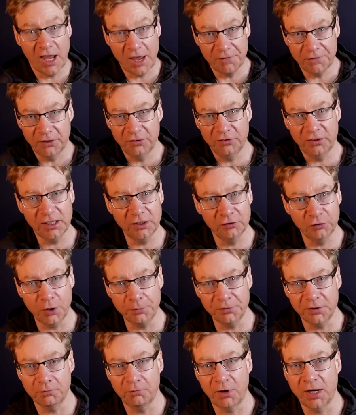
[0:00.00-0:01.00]
FSD
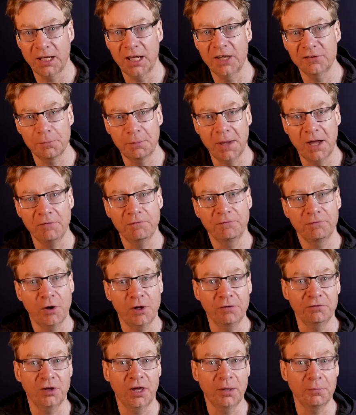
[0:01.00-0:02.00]
adoption rate is about
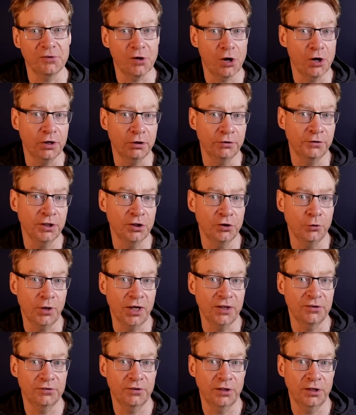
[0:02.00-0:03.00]
5 times higher in the
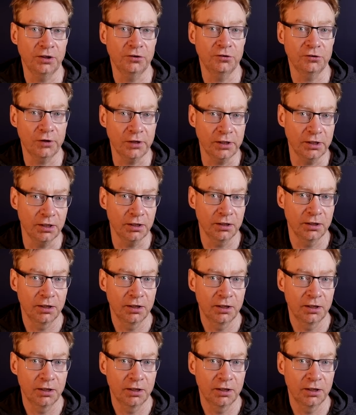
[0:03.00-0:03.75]
US than in China.